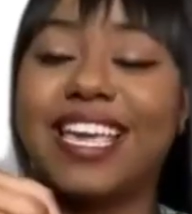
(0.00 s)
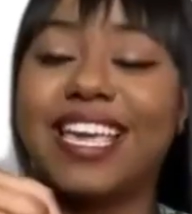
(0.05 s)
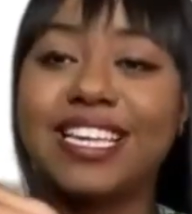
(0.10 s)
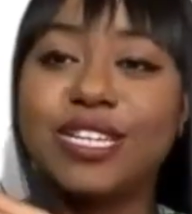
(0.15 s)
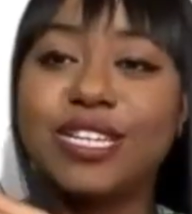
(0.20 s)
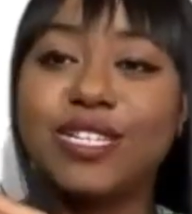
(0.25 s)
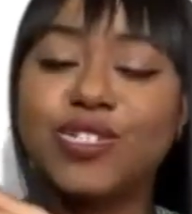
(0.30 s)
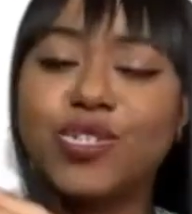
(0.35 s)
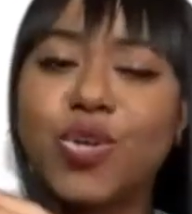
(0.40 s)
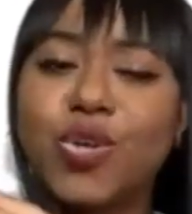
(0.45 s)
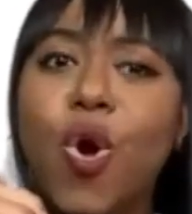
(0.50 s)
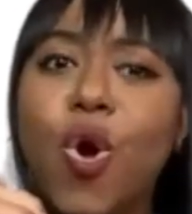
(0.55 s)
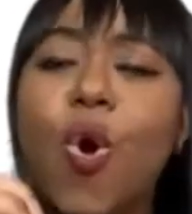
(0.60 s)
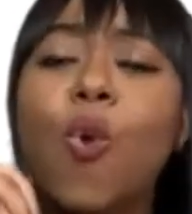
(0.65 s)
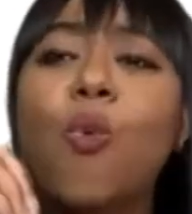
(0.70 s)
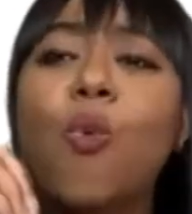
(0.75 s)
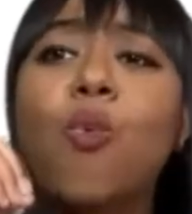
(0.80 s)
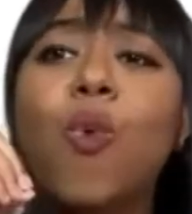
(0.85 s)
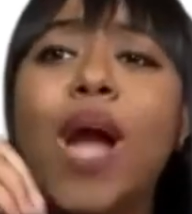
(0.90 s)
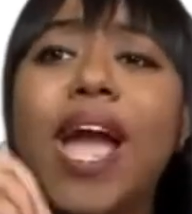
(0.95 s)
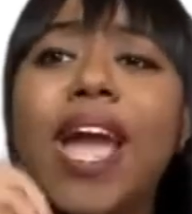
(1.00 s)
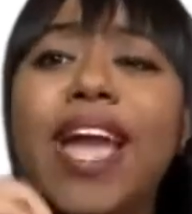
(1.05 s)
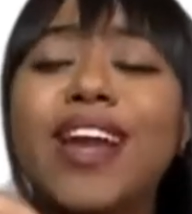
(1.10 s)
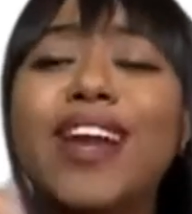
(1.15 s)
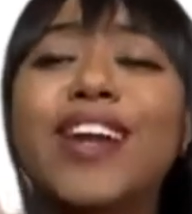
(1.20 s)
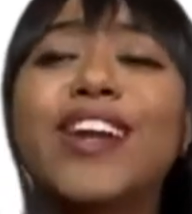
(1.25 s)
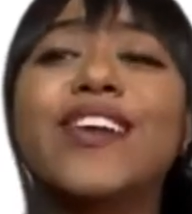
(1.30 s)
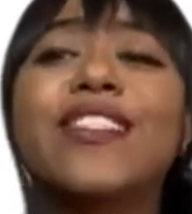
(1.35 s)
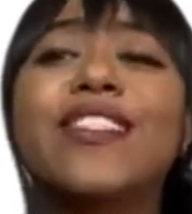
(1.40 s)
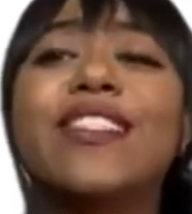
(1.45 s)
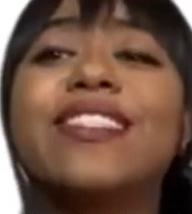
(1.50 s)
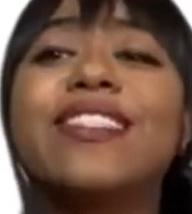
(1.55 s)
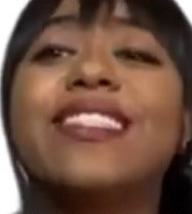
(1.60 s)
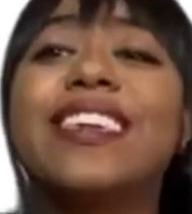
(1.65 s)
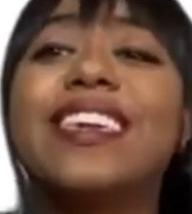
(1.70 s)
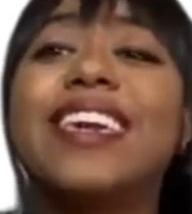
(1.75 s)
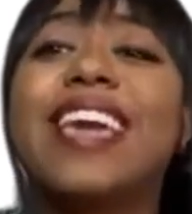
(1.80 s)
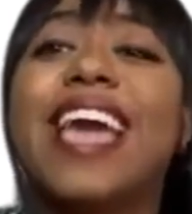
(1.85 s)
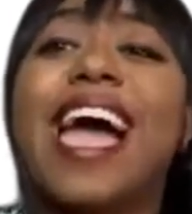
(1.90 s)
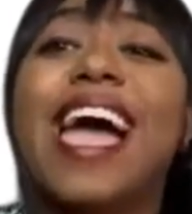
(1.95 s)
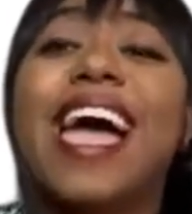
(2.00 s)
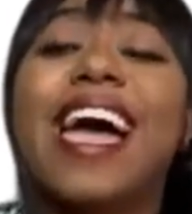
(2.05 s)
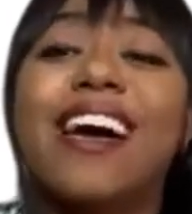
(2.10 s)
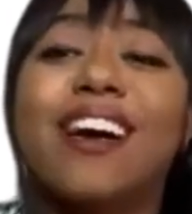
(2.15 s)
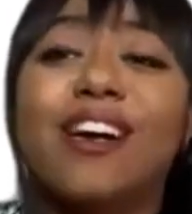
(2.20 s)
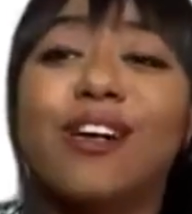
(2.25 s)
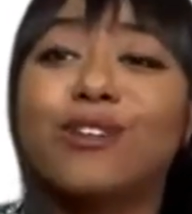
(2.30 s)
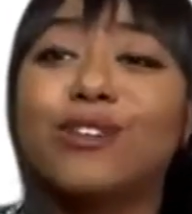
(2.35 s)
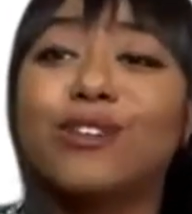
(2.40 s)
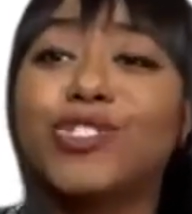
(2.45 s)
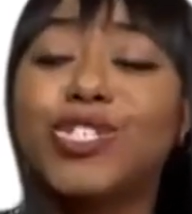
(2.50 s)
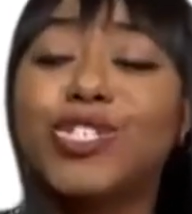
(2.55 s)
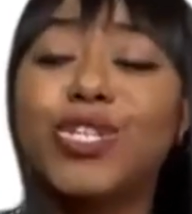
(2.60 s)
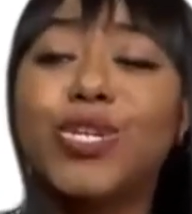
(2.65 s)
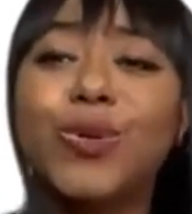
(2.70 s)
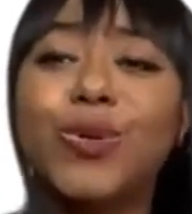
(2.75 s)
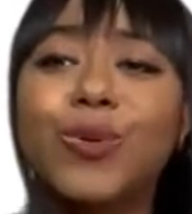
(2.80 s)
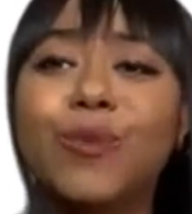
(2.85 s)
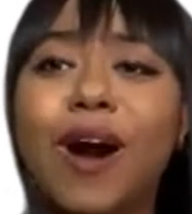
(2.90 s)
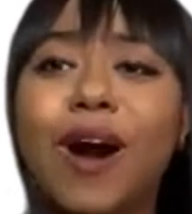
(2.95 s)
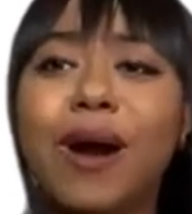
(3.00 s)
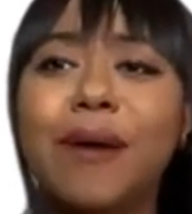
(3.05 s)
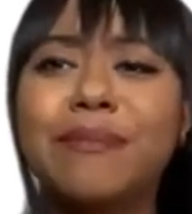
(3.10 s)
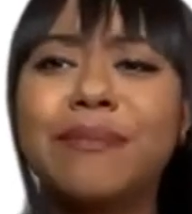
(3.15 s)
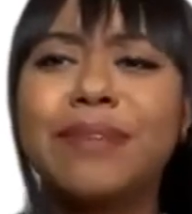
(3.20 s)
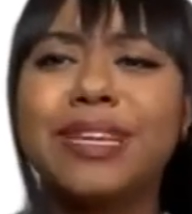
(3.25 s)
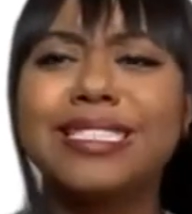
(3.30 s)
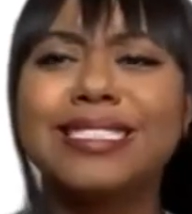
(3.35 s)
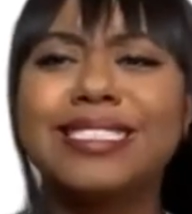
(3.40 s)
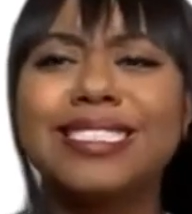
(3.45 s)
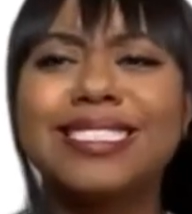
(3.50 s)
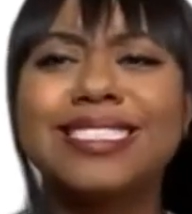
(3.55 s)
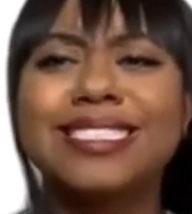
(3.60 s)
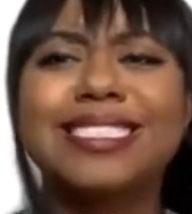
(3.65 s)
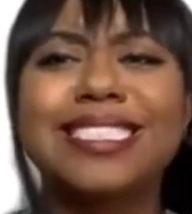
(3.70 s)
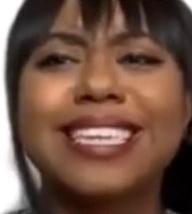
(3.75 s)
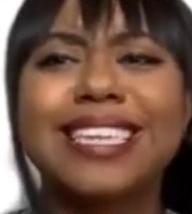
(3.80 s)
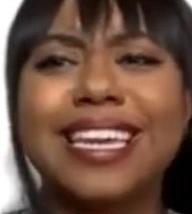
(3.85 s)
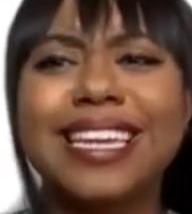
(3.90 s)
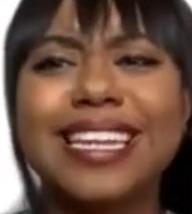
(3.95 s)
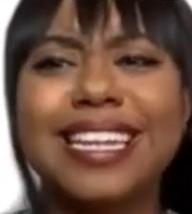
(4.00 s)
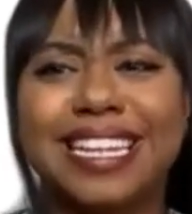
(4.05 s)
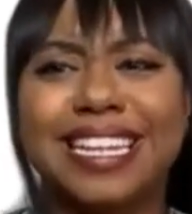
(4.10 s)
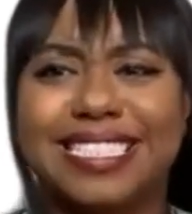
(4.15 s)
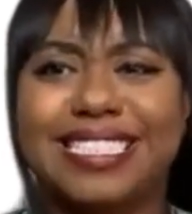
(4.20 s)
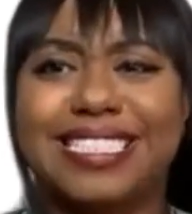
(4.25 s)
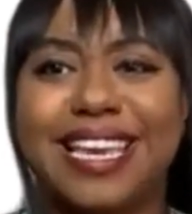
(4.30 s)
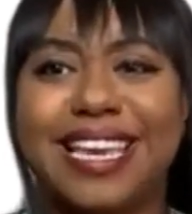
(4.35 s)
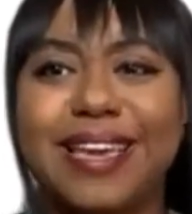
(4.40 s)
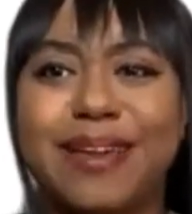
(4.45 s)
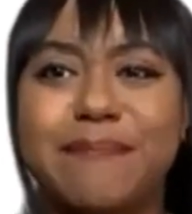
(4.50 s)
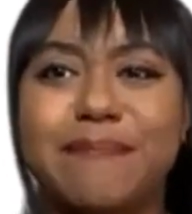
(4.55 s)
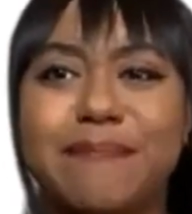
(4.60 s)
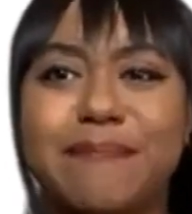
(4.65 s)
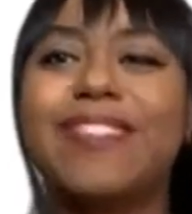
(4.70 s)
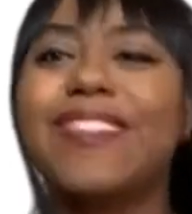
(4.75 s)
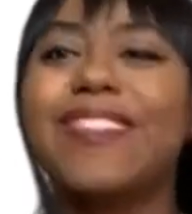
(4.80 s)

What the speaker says: is, where the hell do you want me to skinny dip?